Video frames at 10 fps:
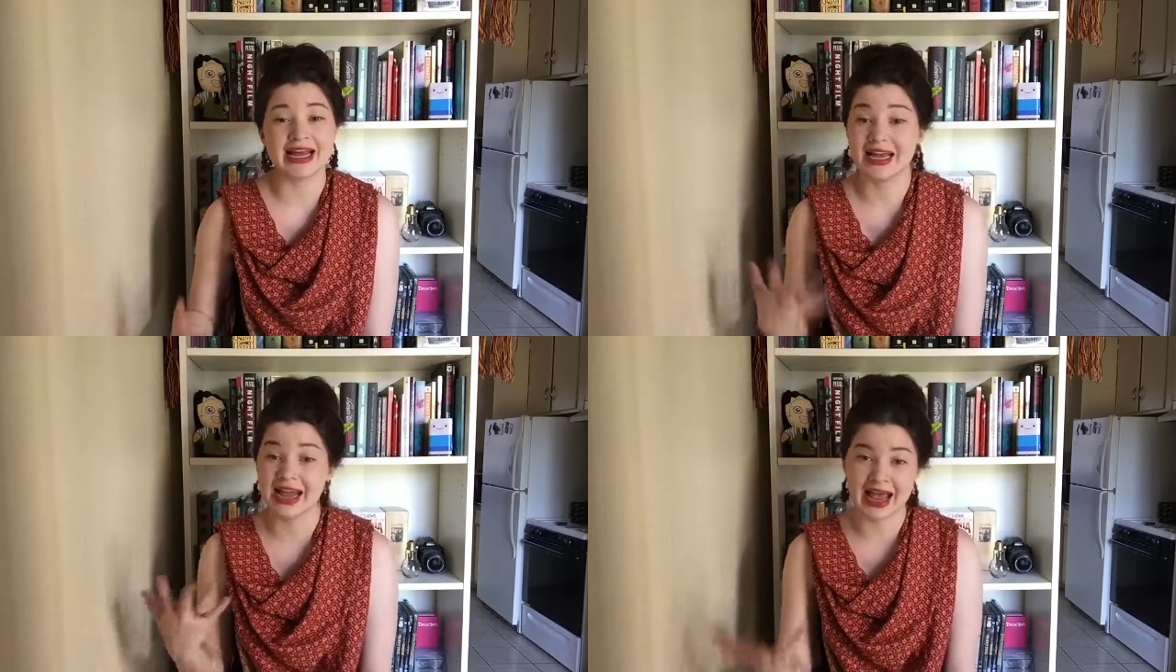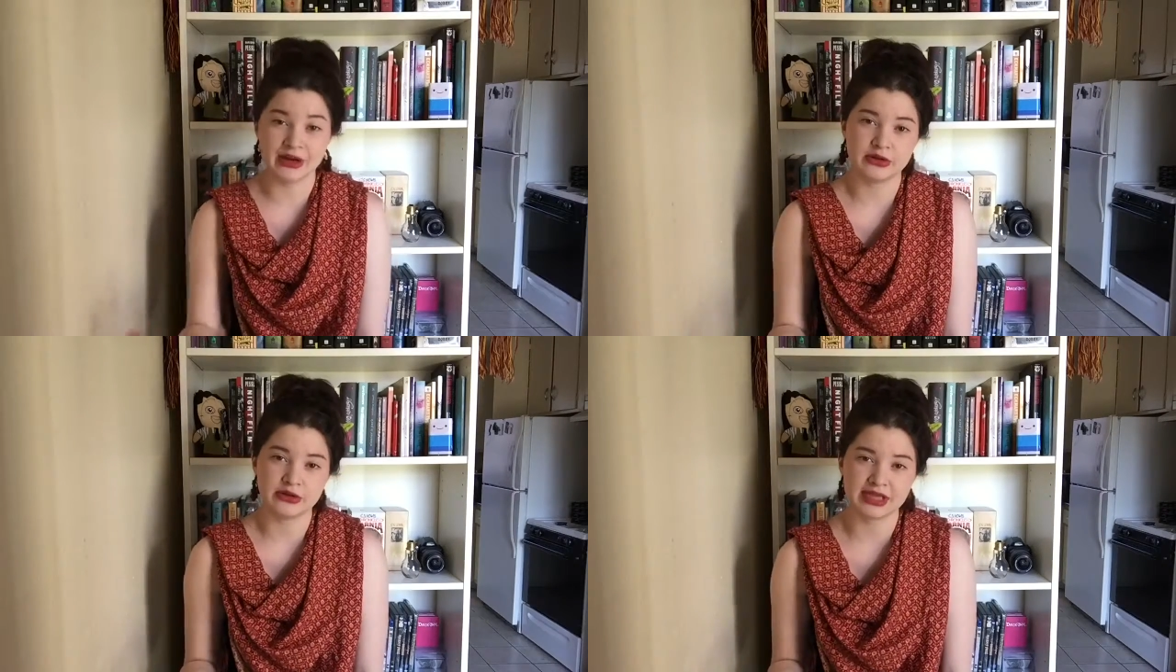I can
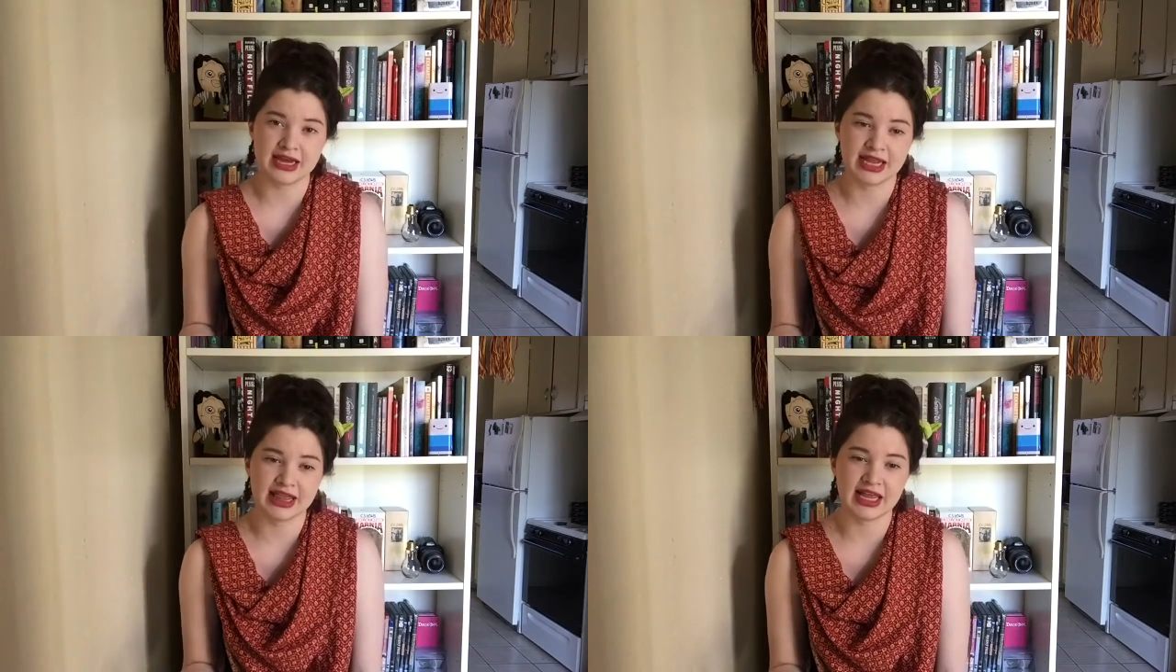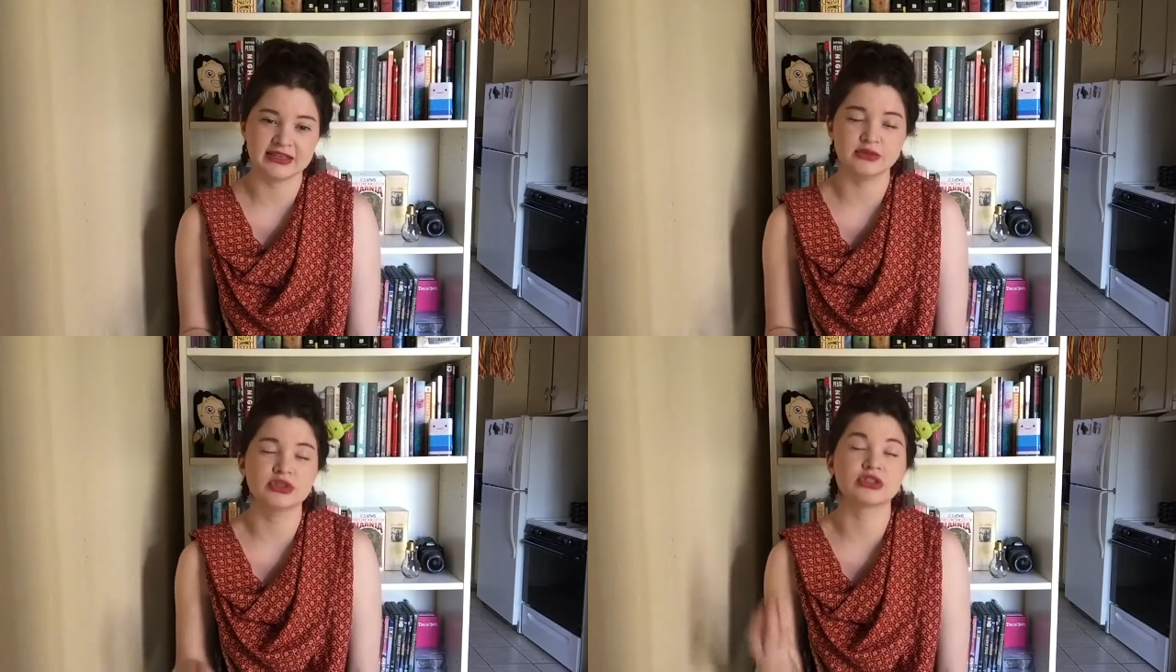handle those kind of
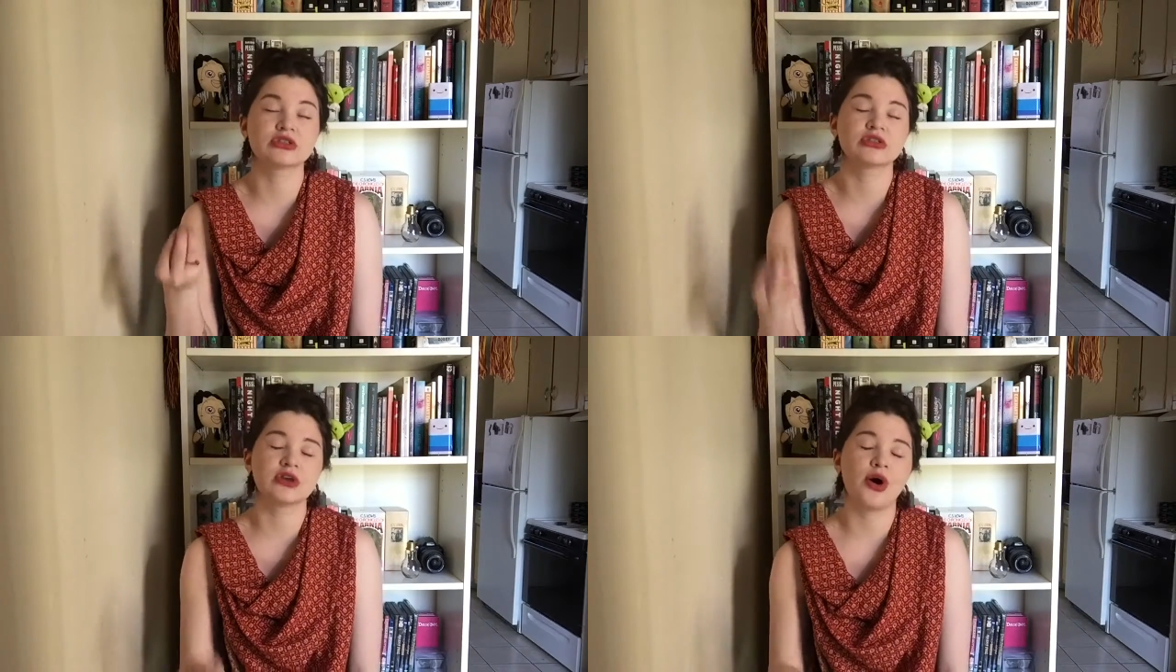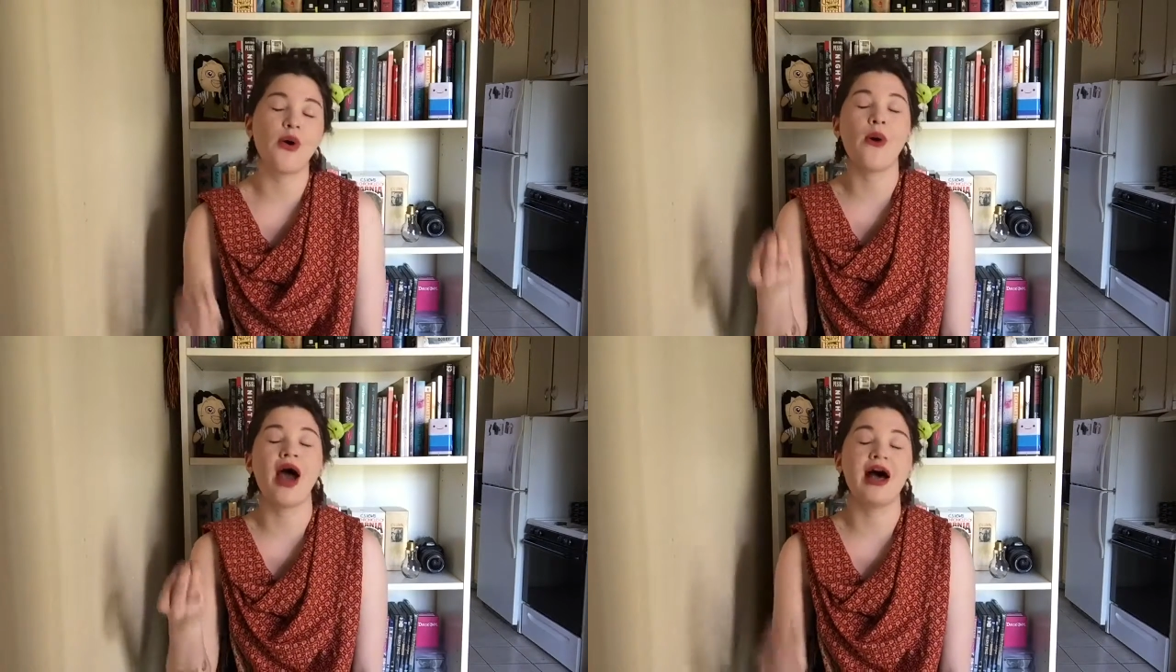things. It was just
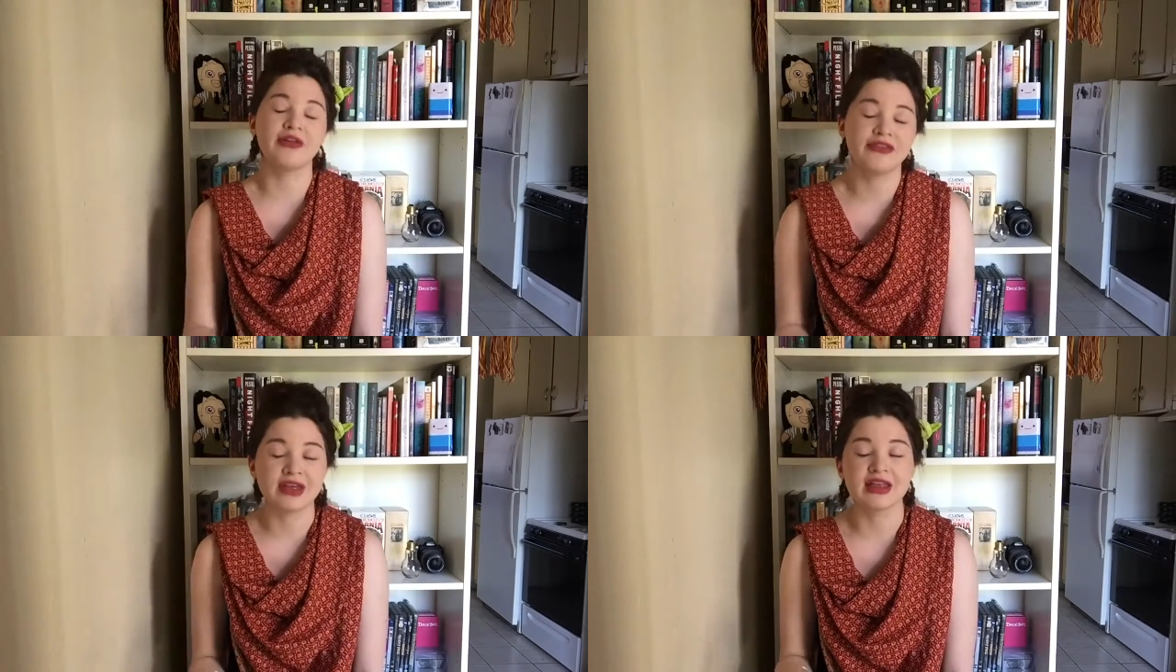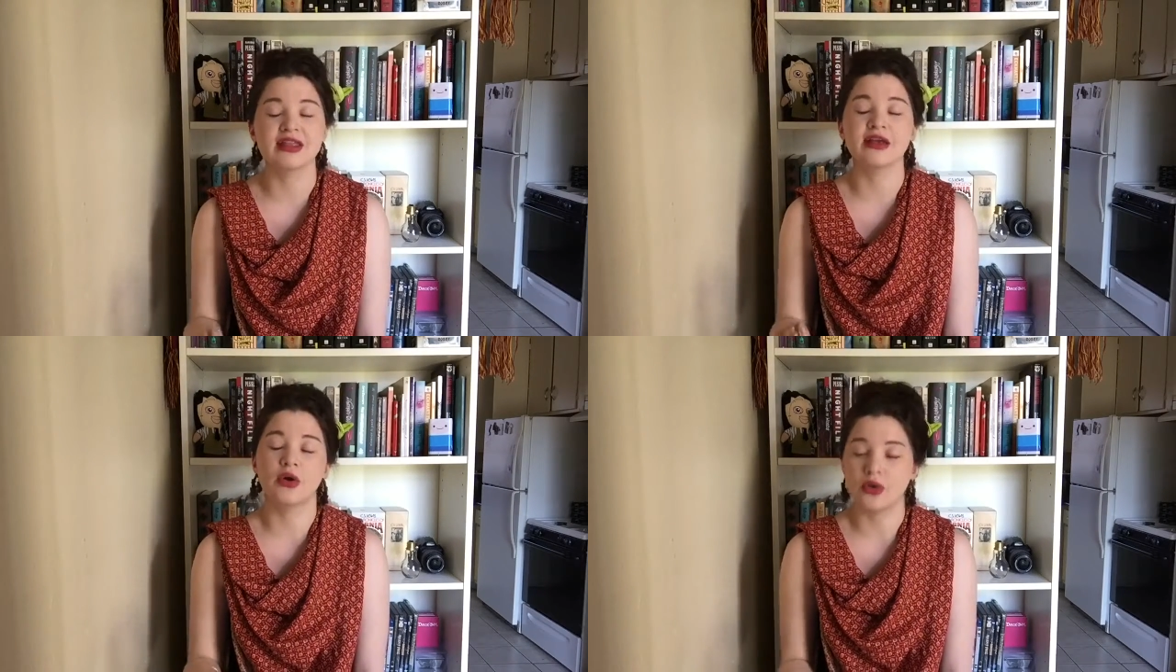so heavy
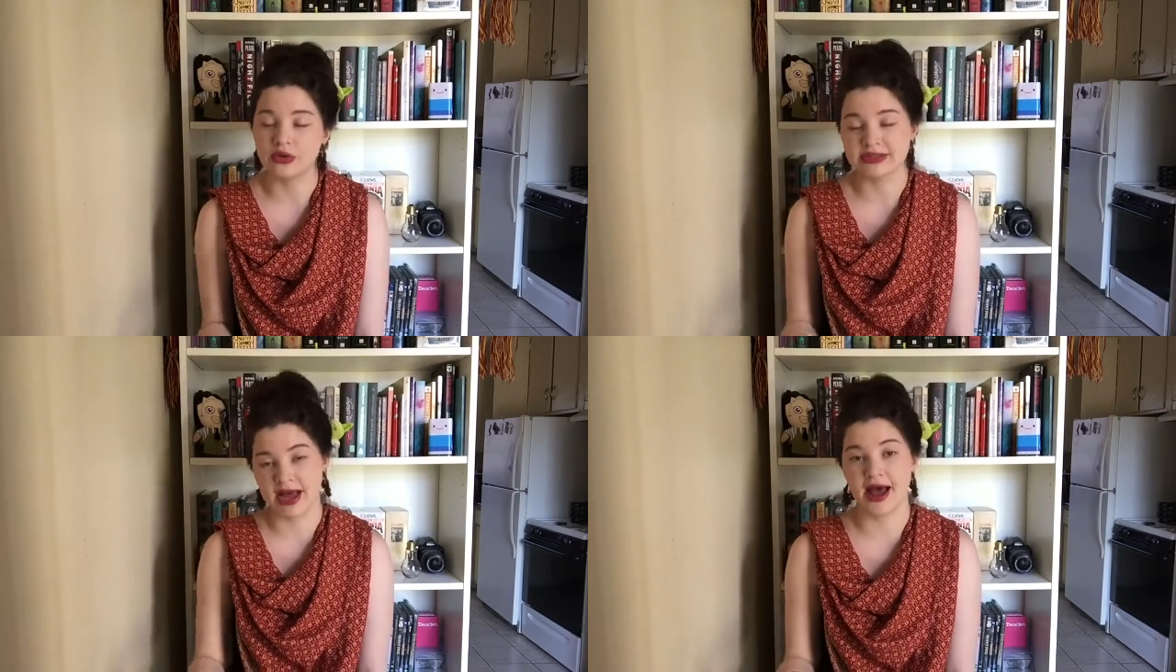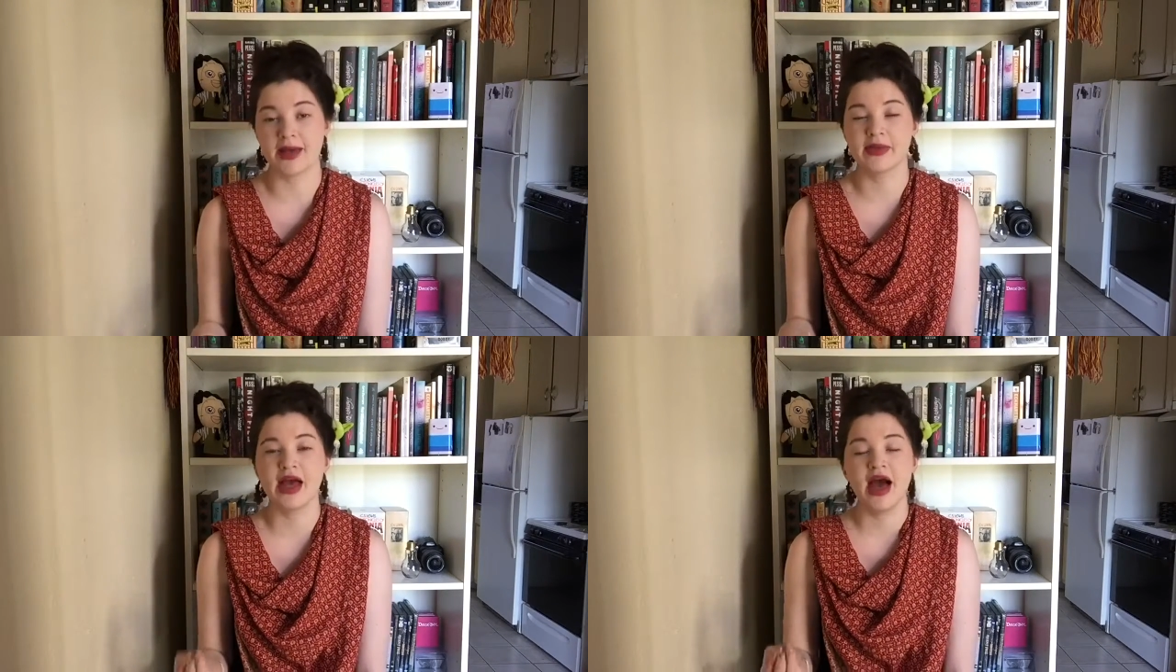the whole time.